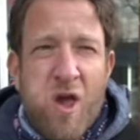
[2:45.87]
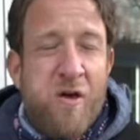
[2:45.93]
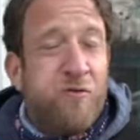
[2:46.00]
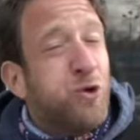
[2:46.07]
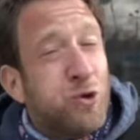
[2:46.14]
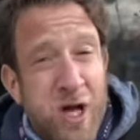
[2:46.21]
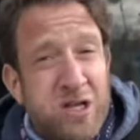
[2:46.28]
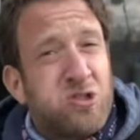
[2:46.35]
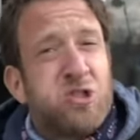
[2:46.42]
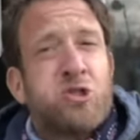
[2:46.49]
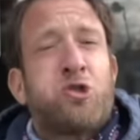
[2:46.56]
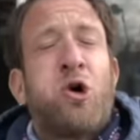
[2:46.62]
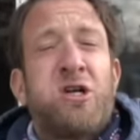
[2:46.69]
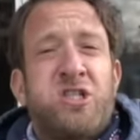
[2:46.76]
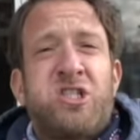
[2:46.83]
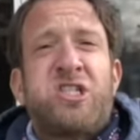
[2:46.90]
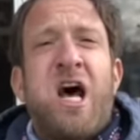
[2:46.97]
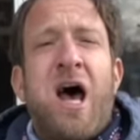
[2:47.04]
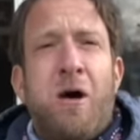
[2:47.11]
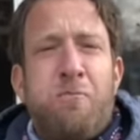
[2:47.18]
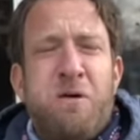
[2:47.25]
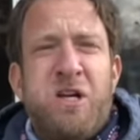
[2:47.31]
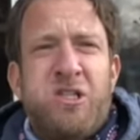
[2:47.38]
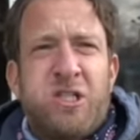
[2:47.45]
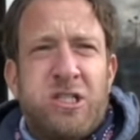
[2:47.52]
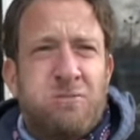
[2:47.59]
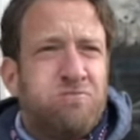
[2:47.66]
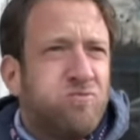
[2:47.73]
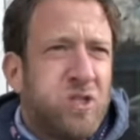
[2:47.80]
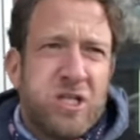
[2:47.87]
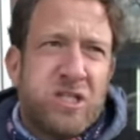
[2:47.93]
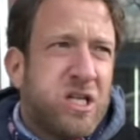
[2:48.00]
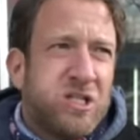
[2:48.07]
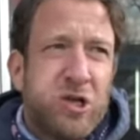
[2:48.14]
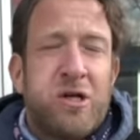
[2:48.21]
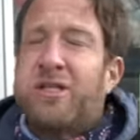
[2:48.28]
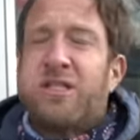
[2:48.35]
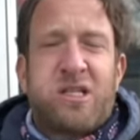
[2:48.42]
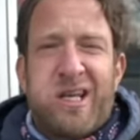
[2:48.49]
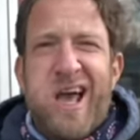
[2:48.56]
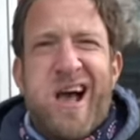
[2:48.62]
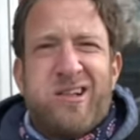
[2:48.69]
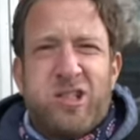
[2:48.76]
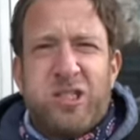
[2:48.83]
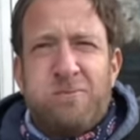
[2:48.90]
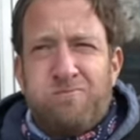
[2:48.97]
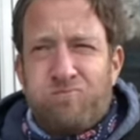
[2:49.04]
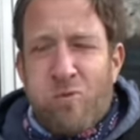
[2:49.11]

If you like Detroit style pizza, this is as good as it gets.